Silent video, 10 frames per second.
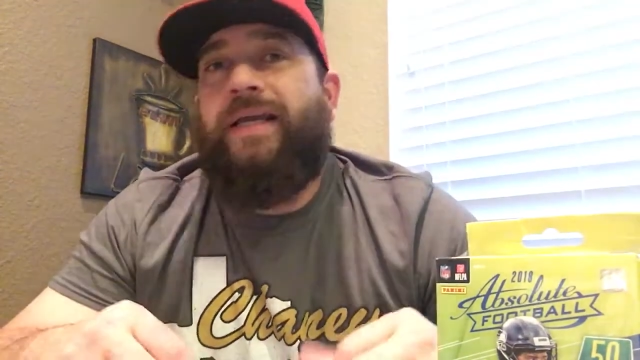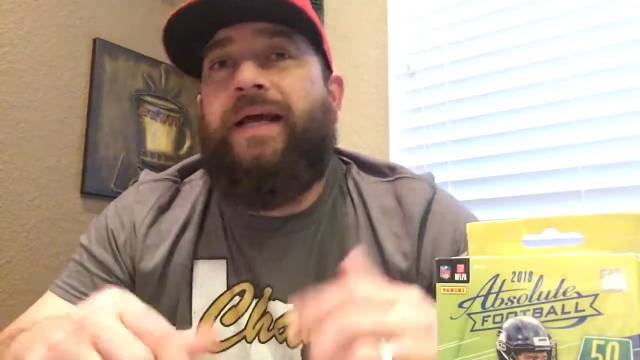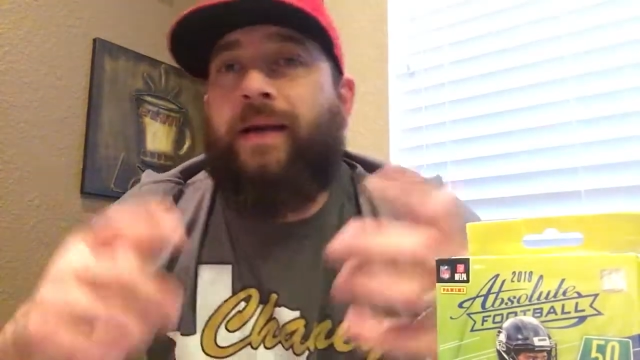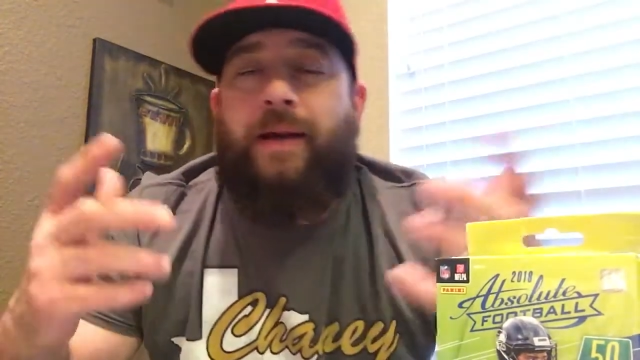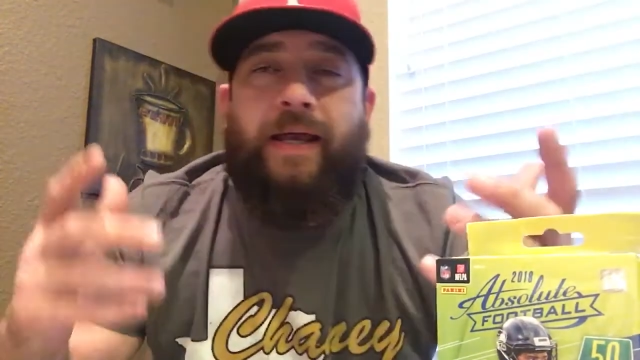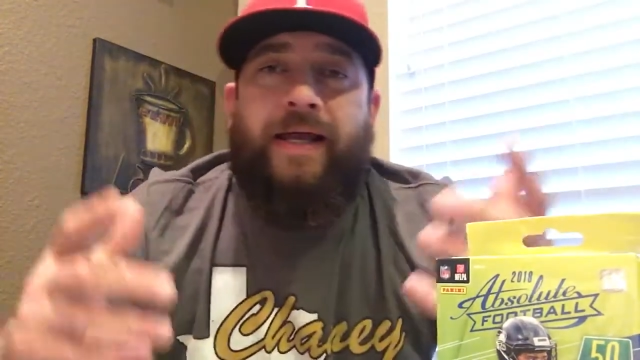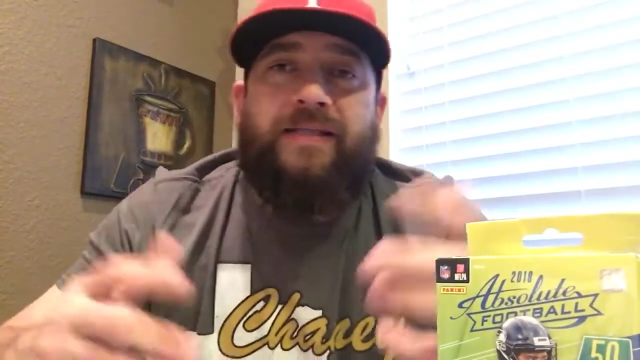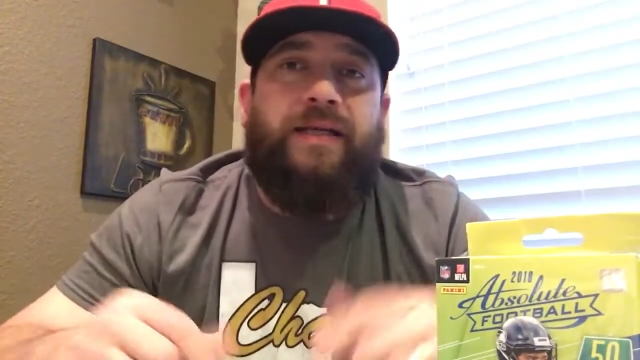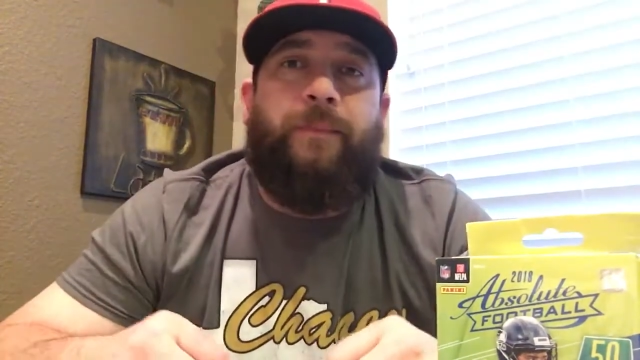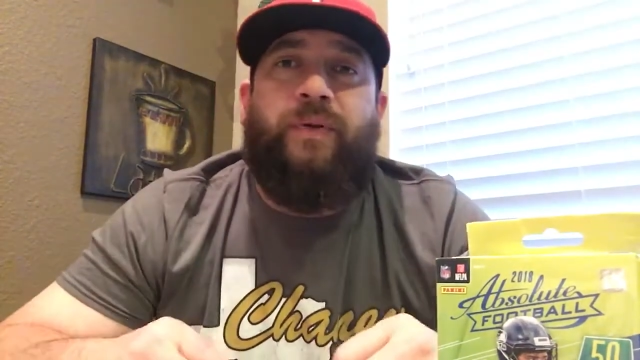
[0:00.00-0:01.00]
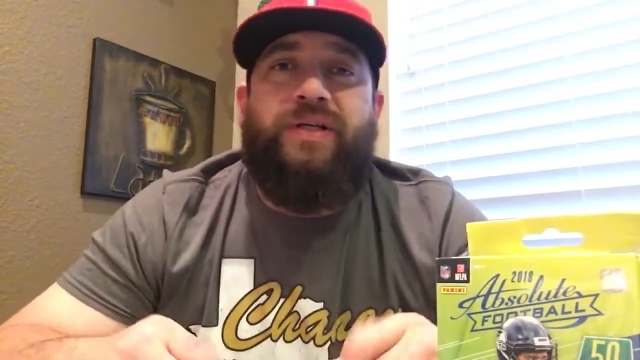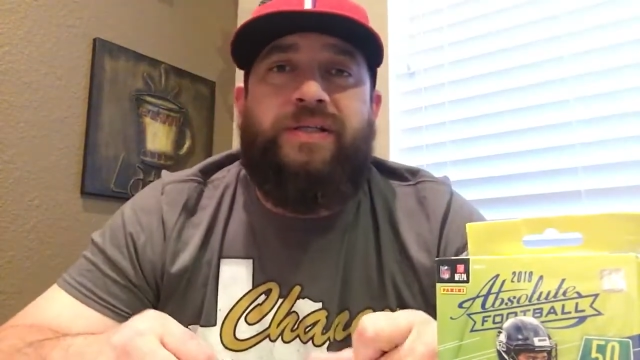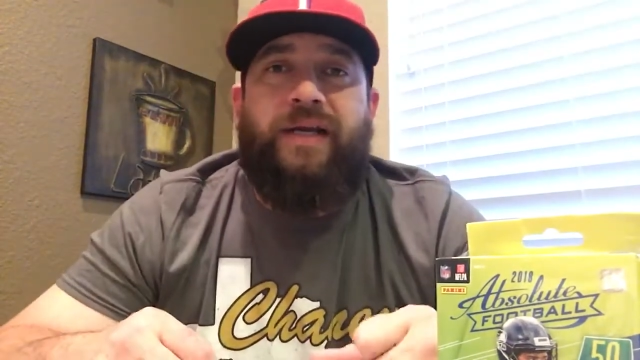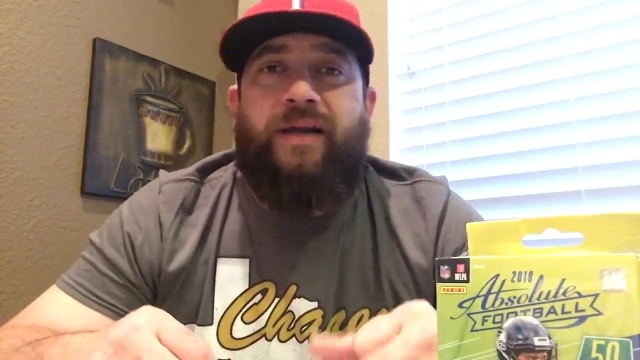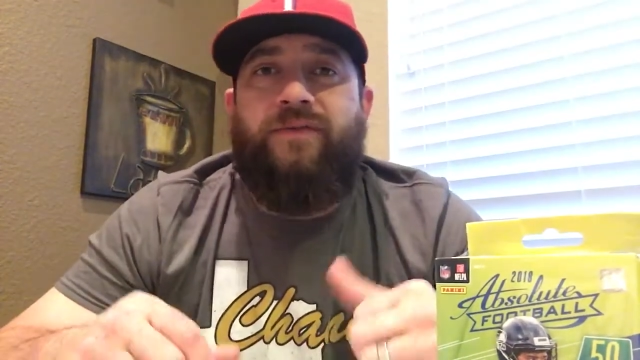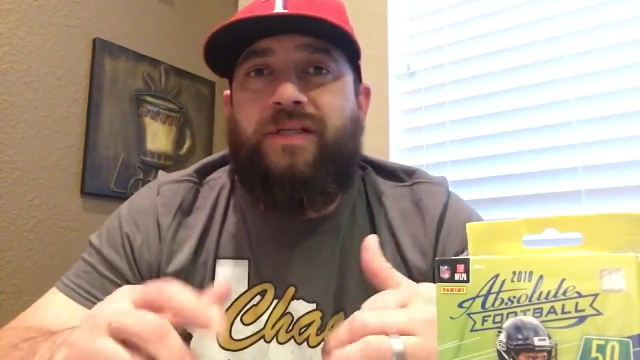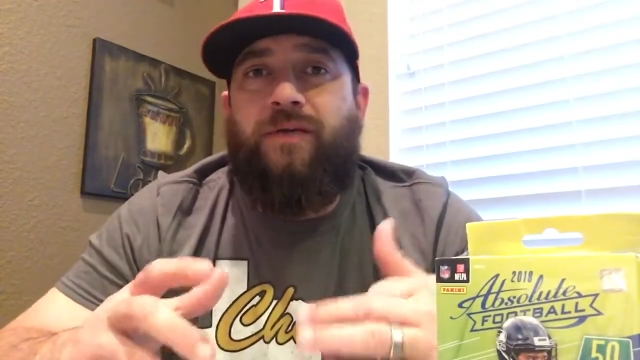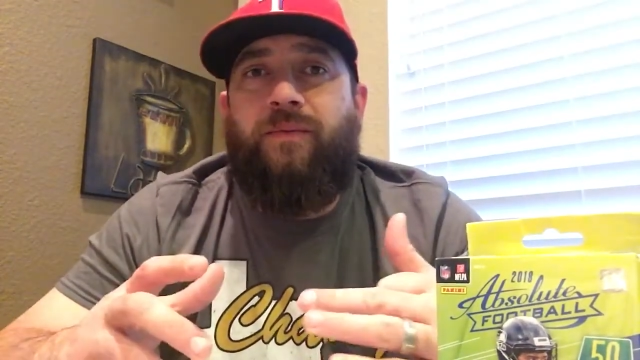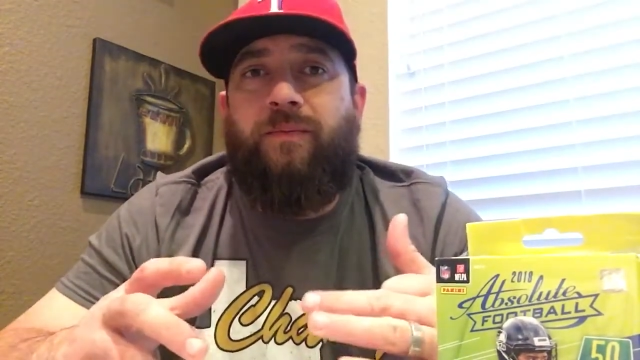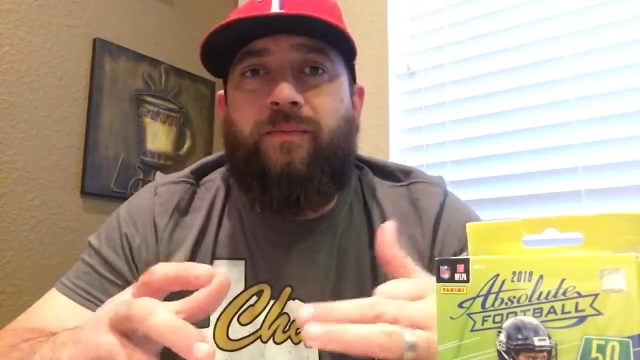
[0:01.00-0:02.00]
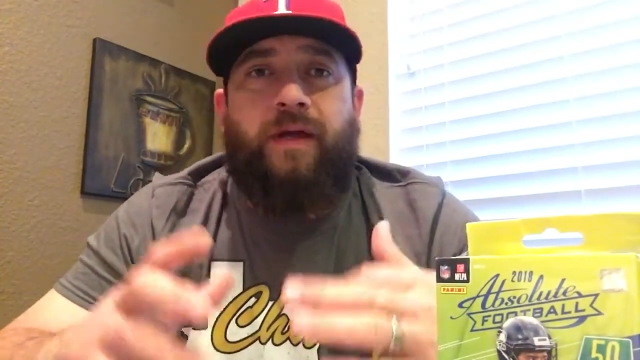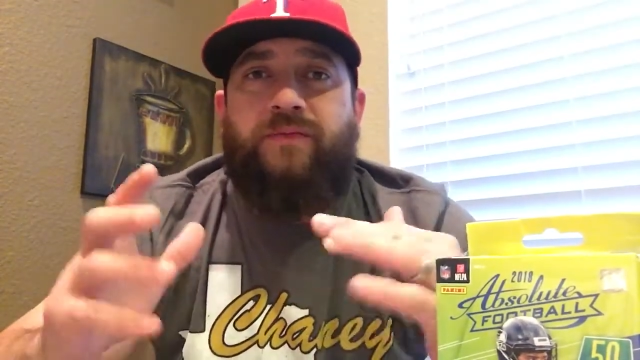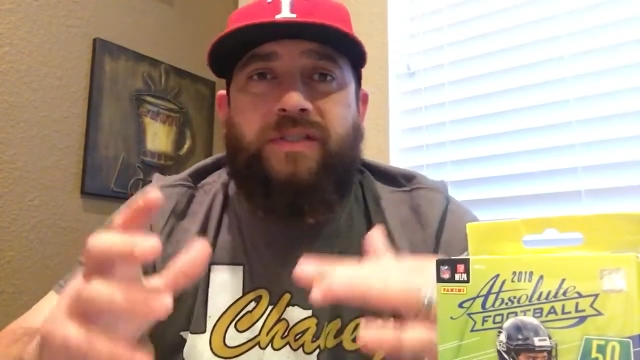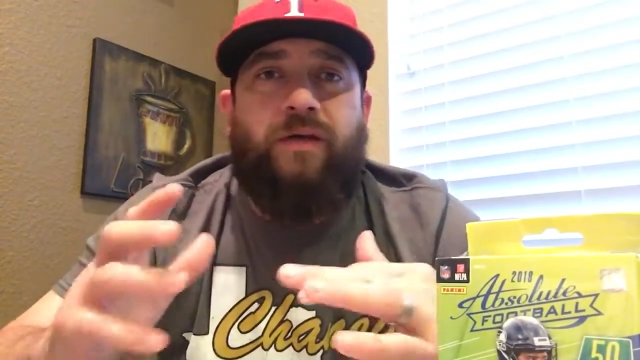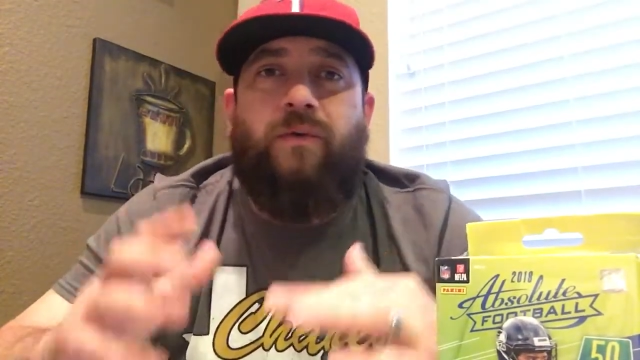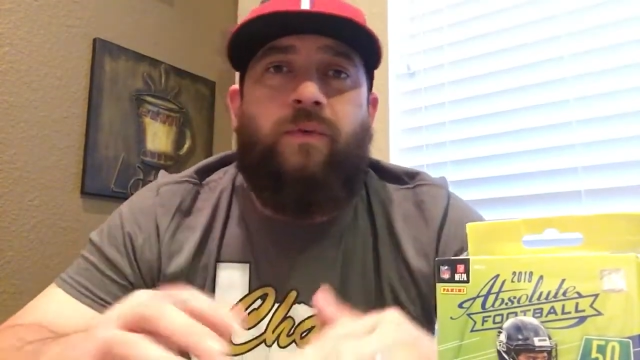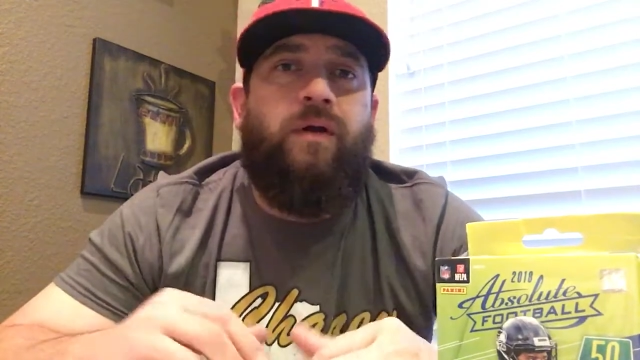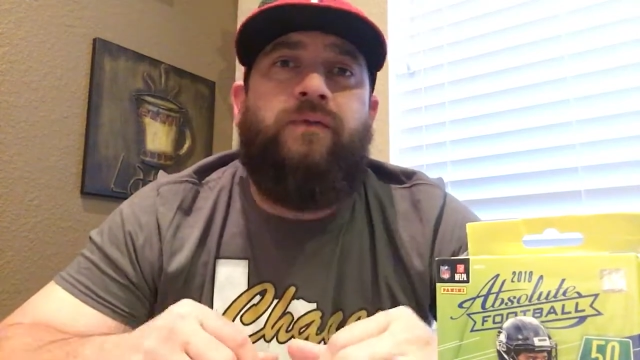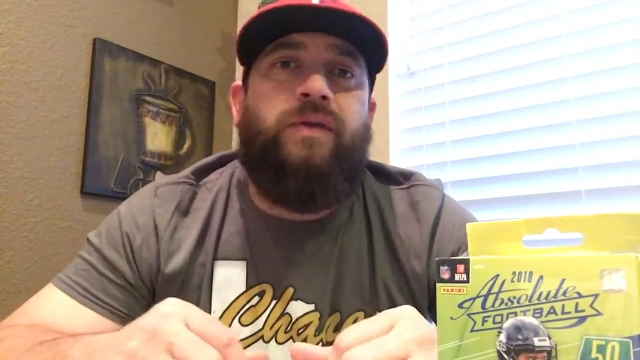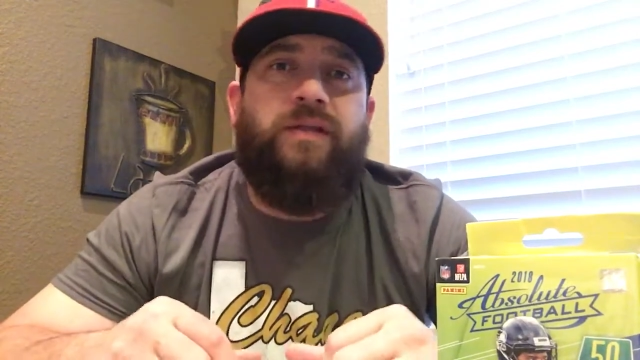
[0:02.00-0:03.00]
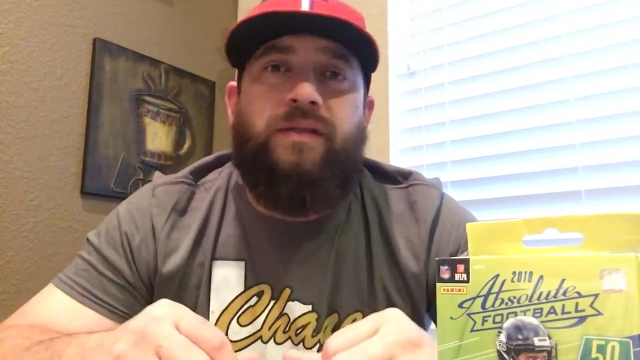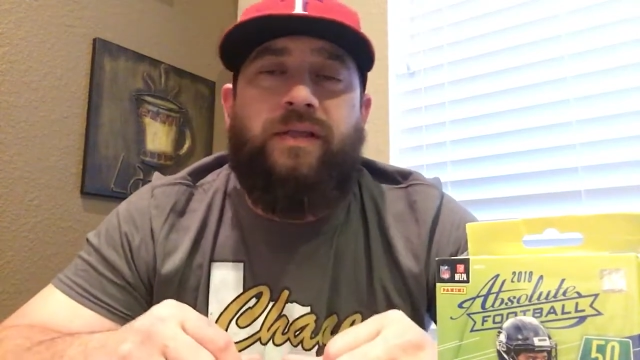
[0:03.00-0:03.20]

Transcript: And I, like I said, I appreciate every single every single one of you that,